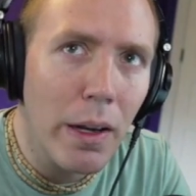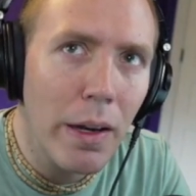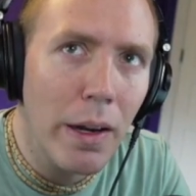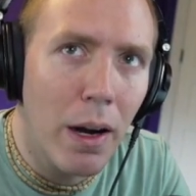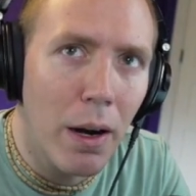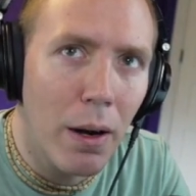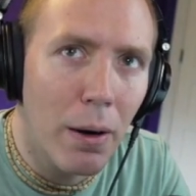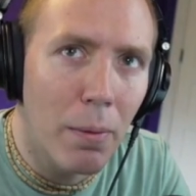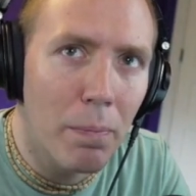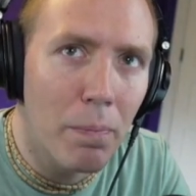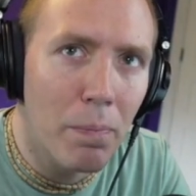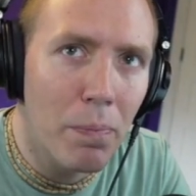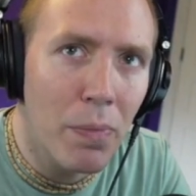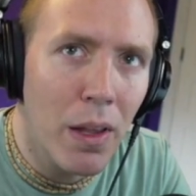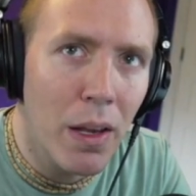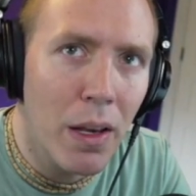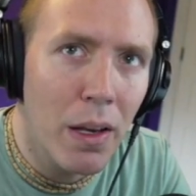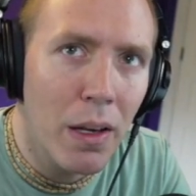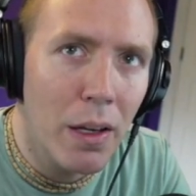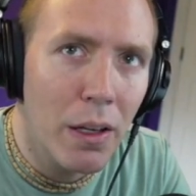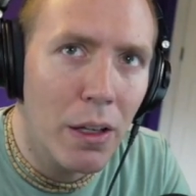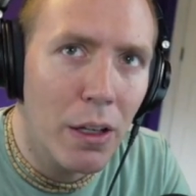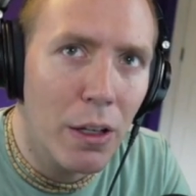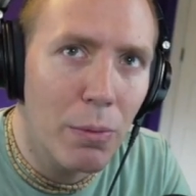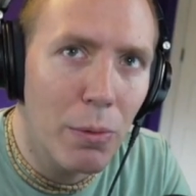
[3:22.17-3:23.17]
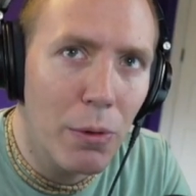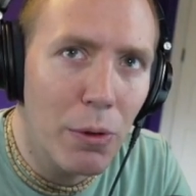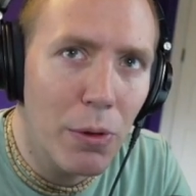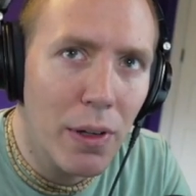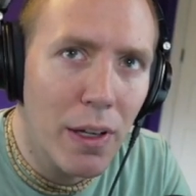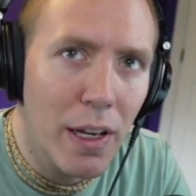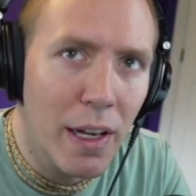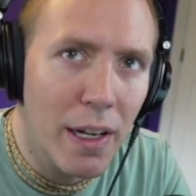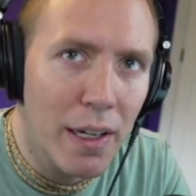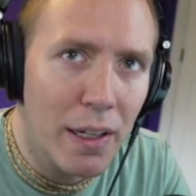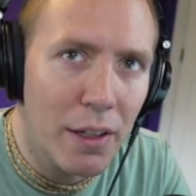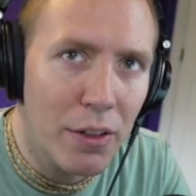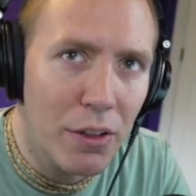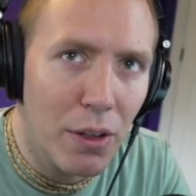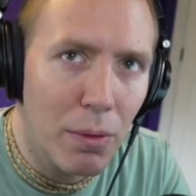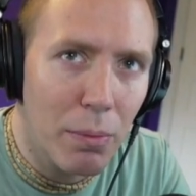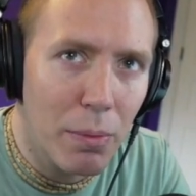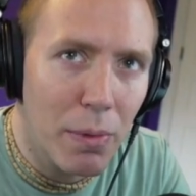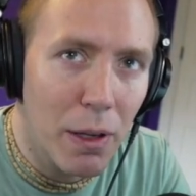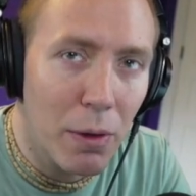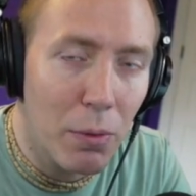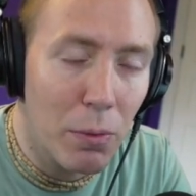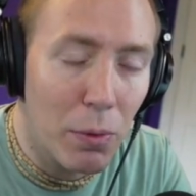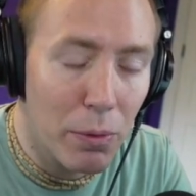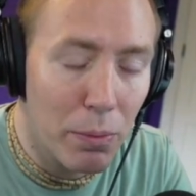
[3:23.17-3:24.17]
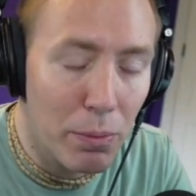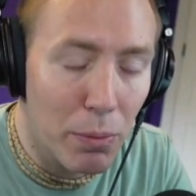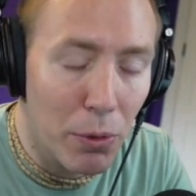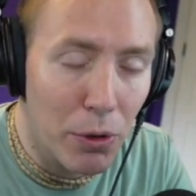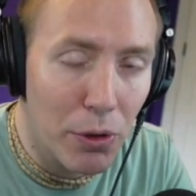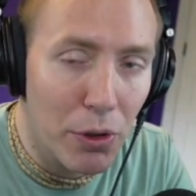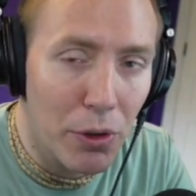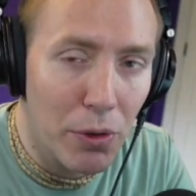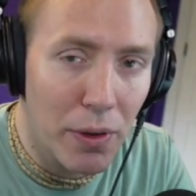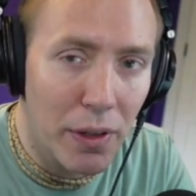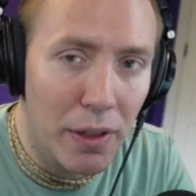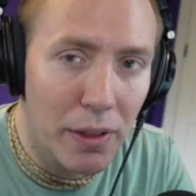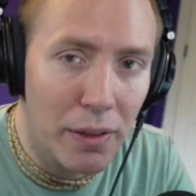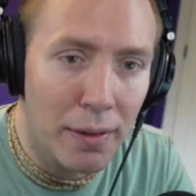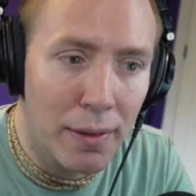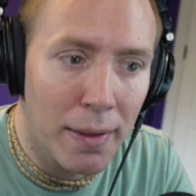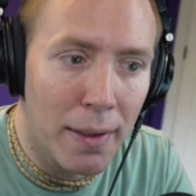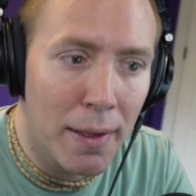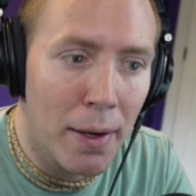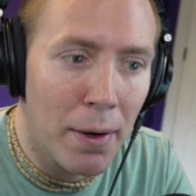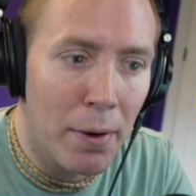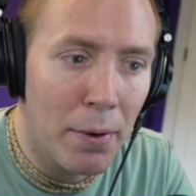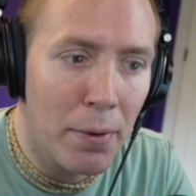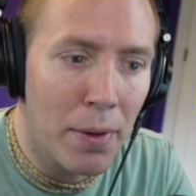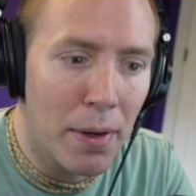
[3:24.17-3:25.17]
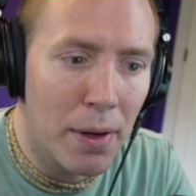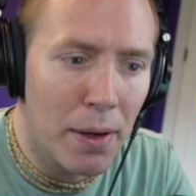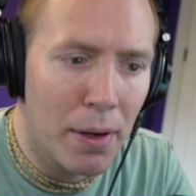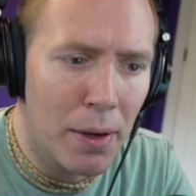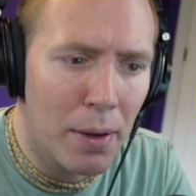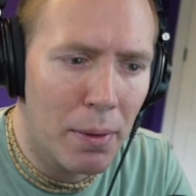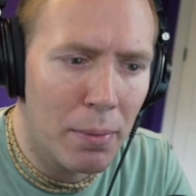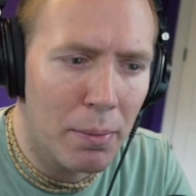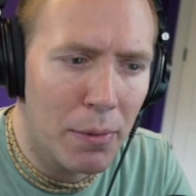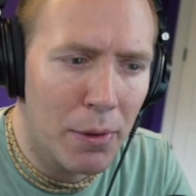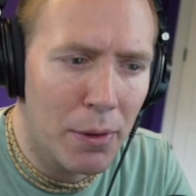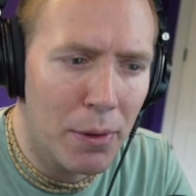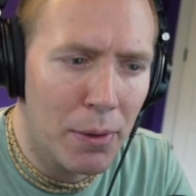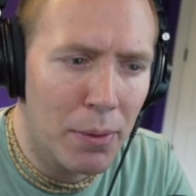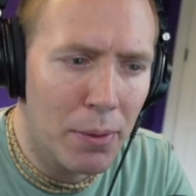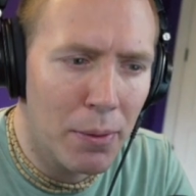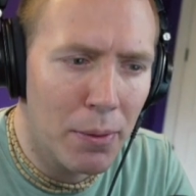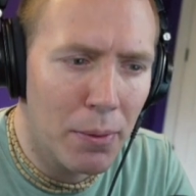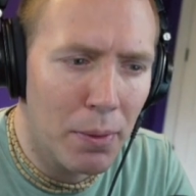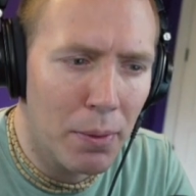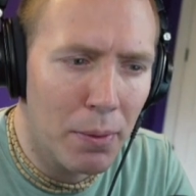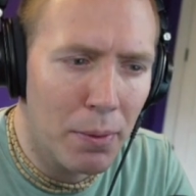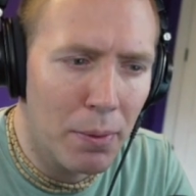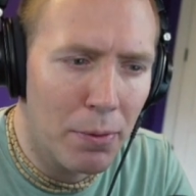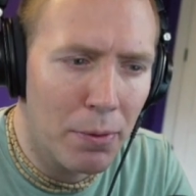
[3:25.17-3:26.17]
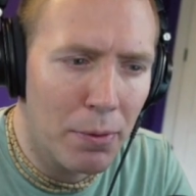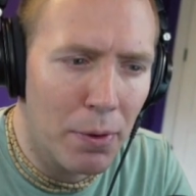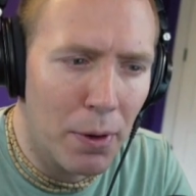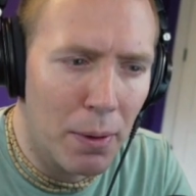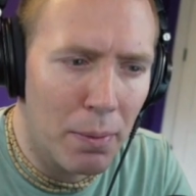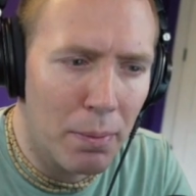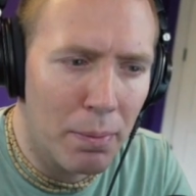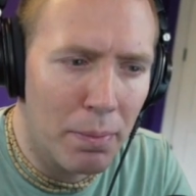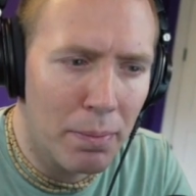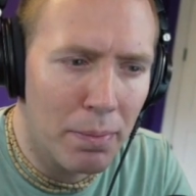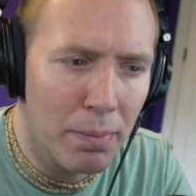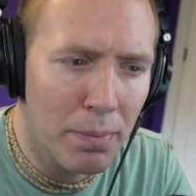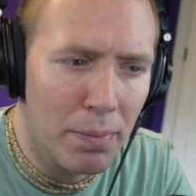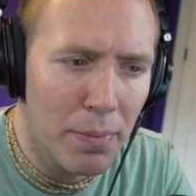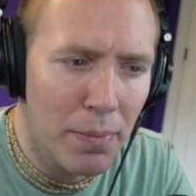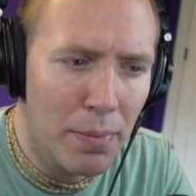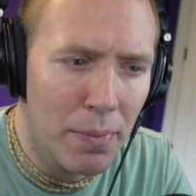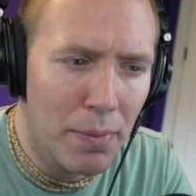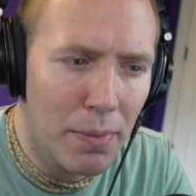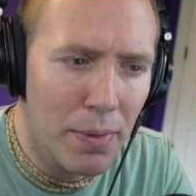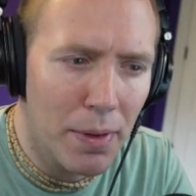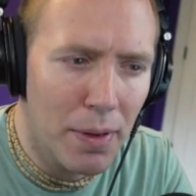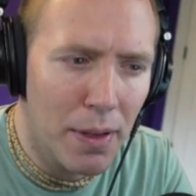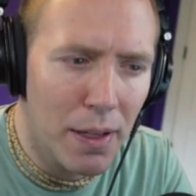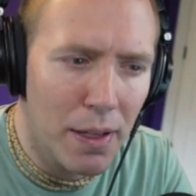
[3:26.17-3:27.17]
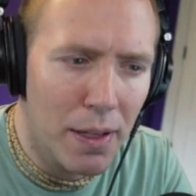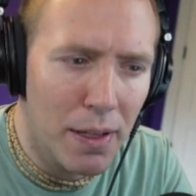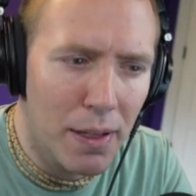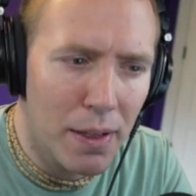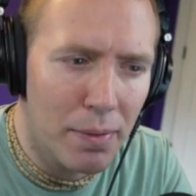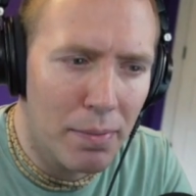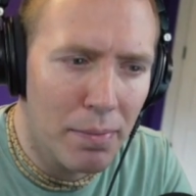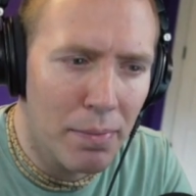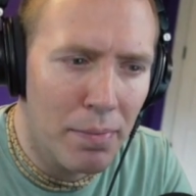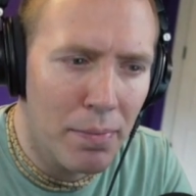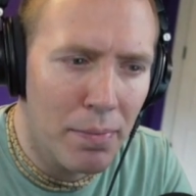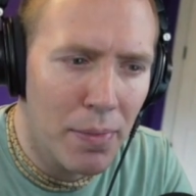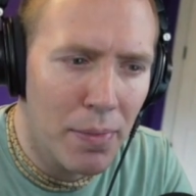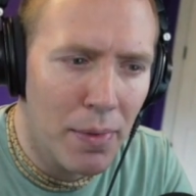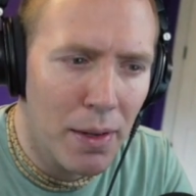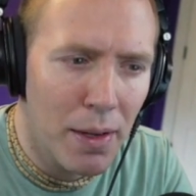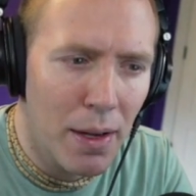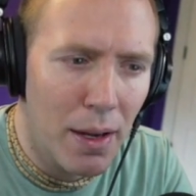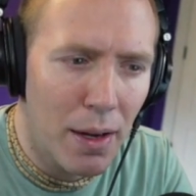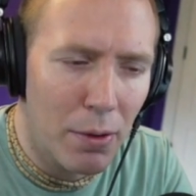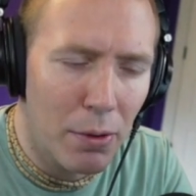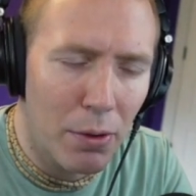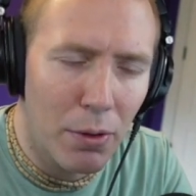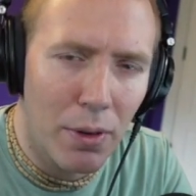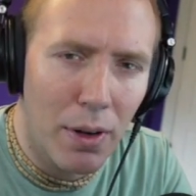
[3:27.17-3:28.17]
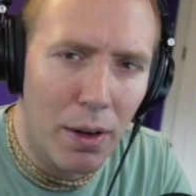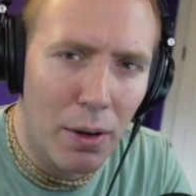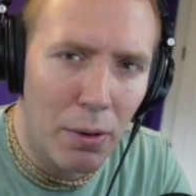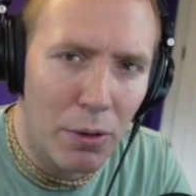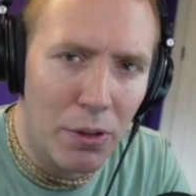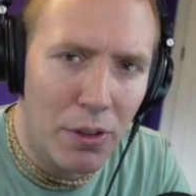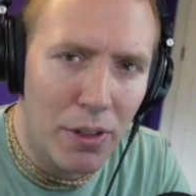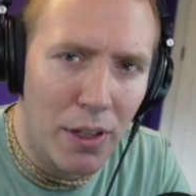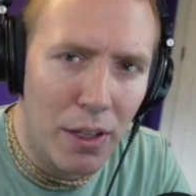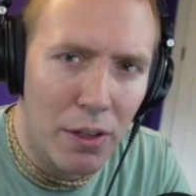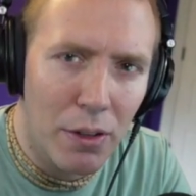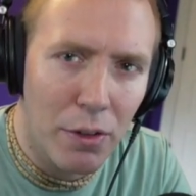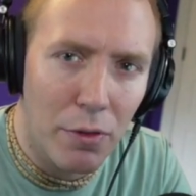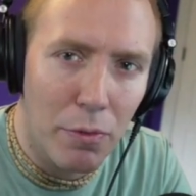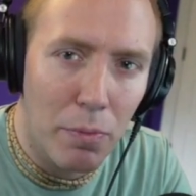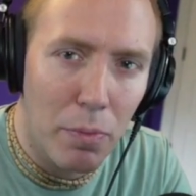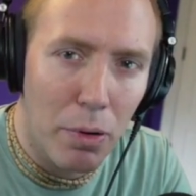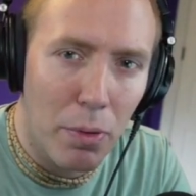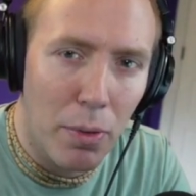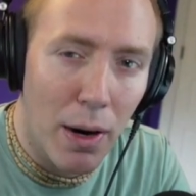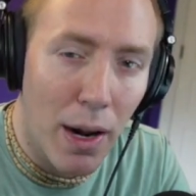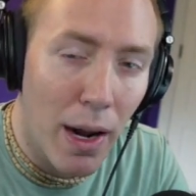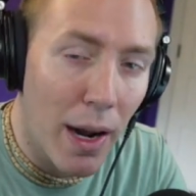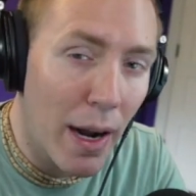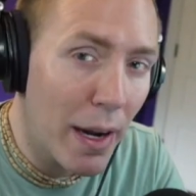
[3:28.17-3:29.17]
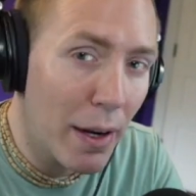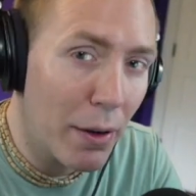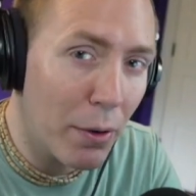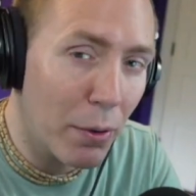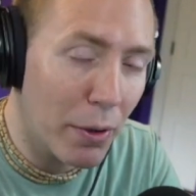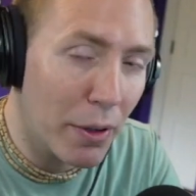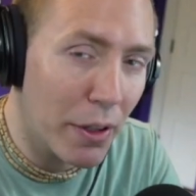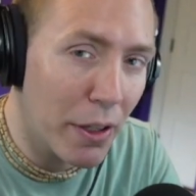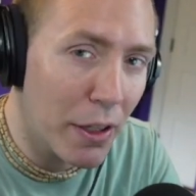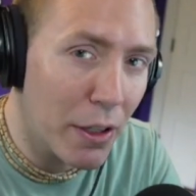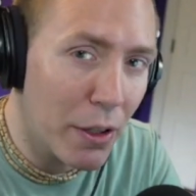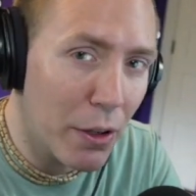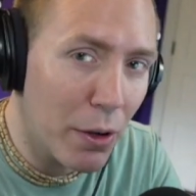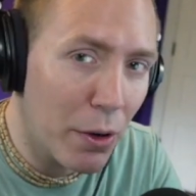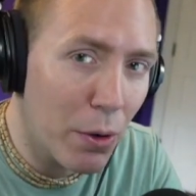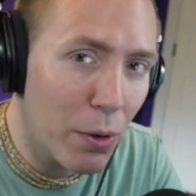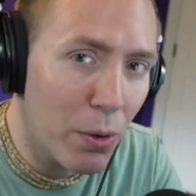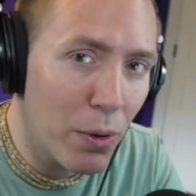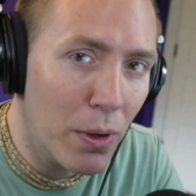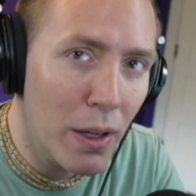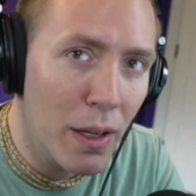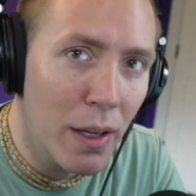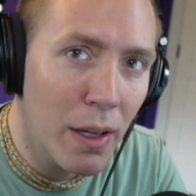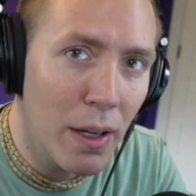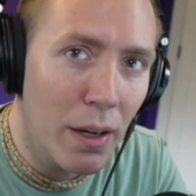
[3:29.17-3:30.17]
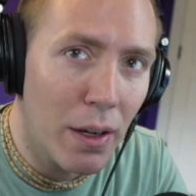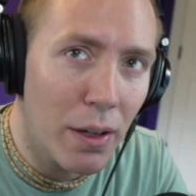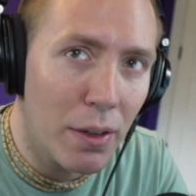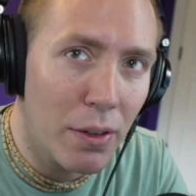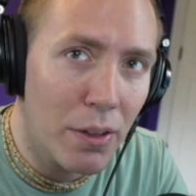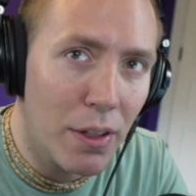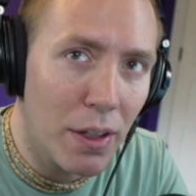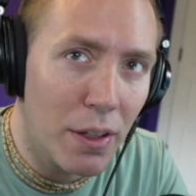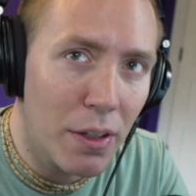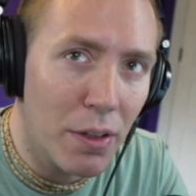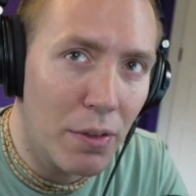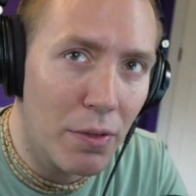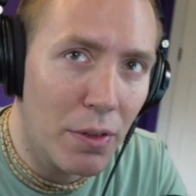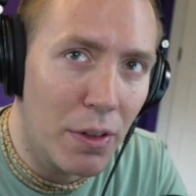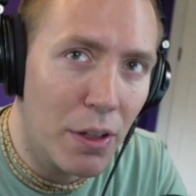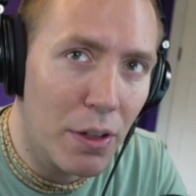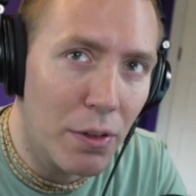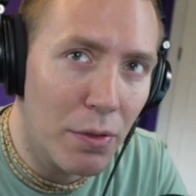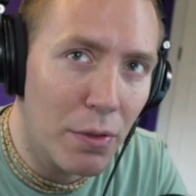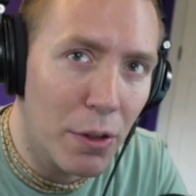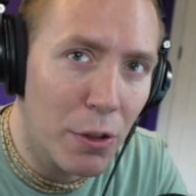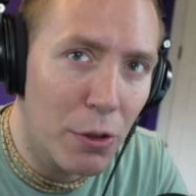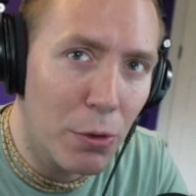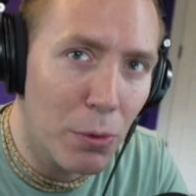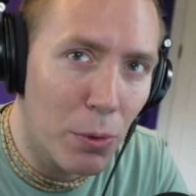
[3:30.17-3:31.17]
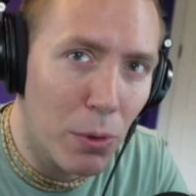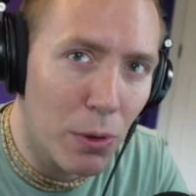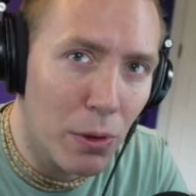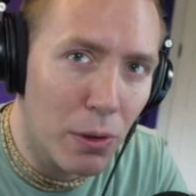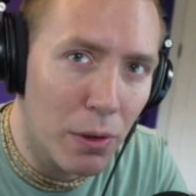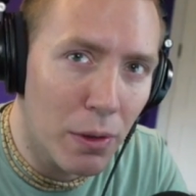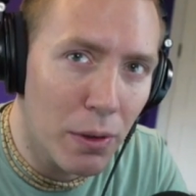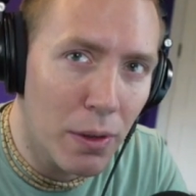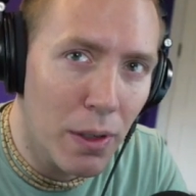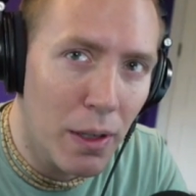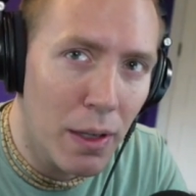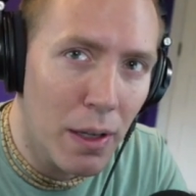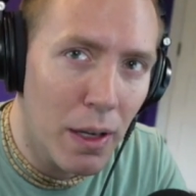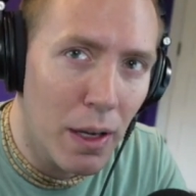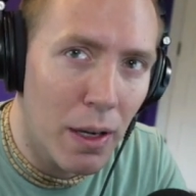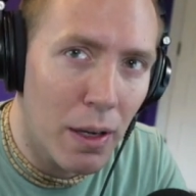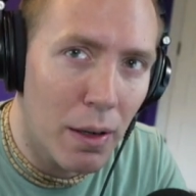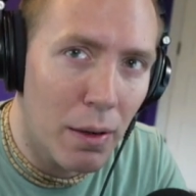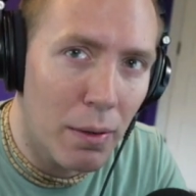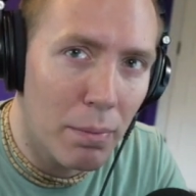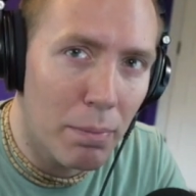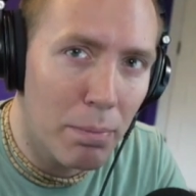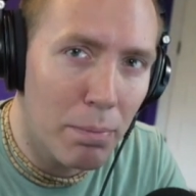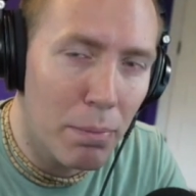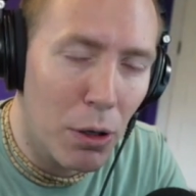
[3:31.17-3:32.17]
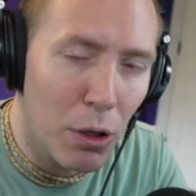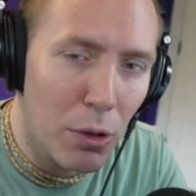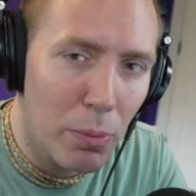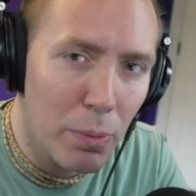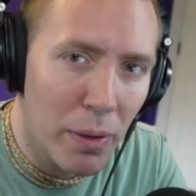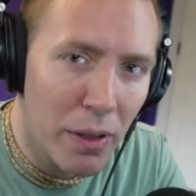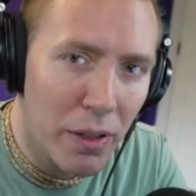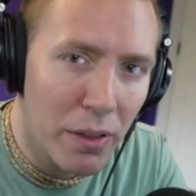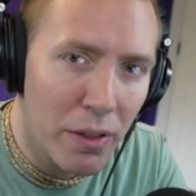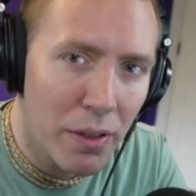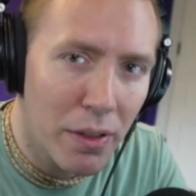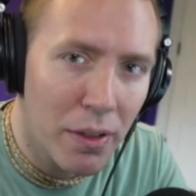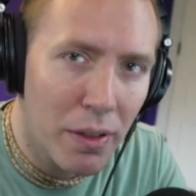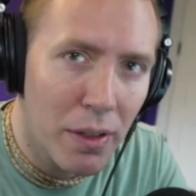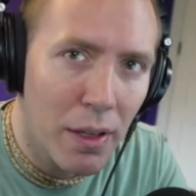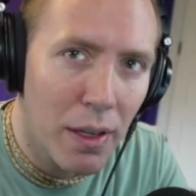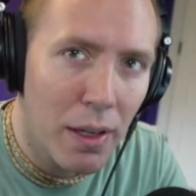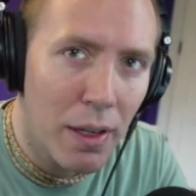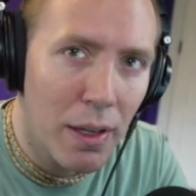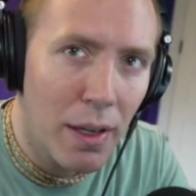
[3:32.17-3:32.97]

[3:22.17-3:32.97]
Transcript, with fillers: Um, communicating something with Mercury and Leo that comes from the our, our sense of pride or ego, our sense of individual um, purpose,